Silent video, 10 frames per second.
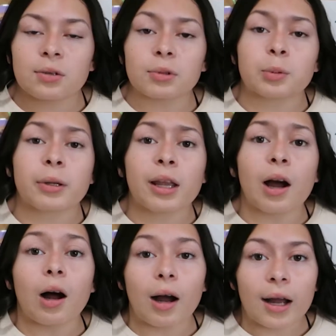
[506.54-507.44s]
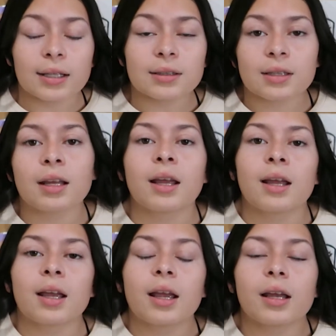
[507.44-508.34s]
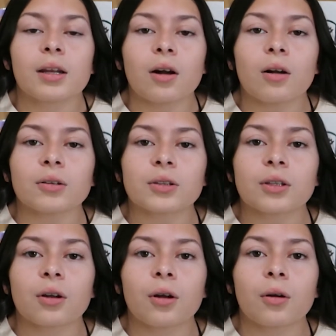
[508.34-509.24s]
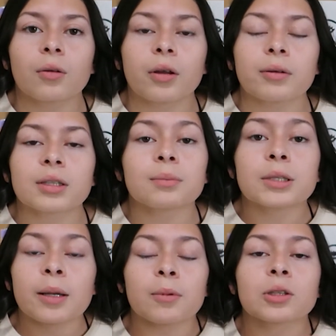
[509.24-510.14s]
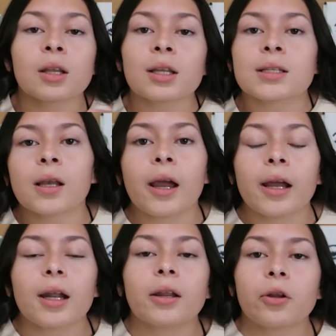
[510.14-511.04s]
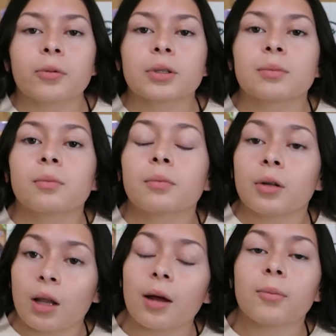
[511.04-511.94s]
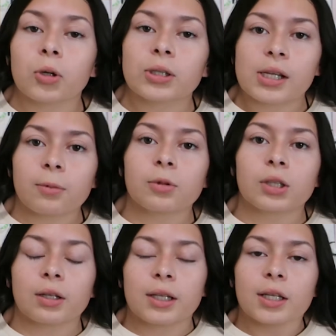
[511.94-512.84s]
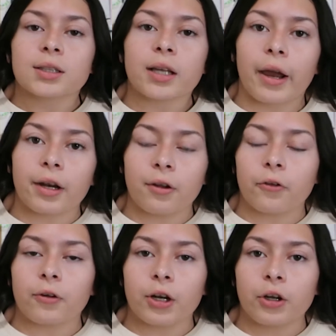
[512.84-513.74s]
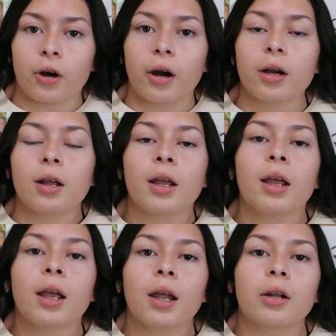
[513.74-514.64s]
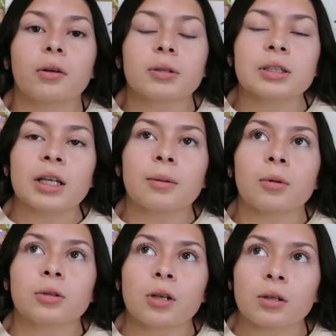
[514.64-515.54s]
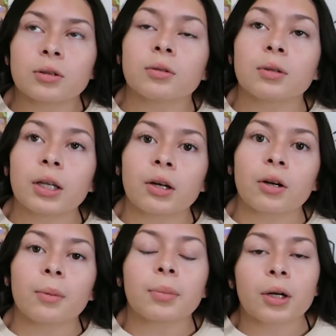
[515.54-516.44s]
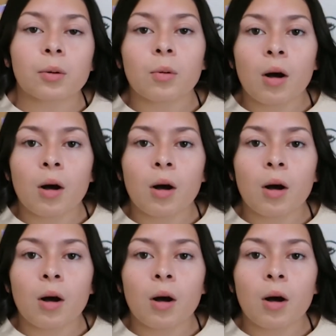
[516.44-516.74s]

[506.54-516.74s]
it was really hot. And also there were some tables on the side, and there were a lot more tables on this side in the front yard. There was tables also near a brick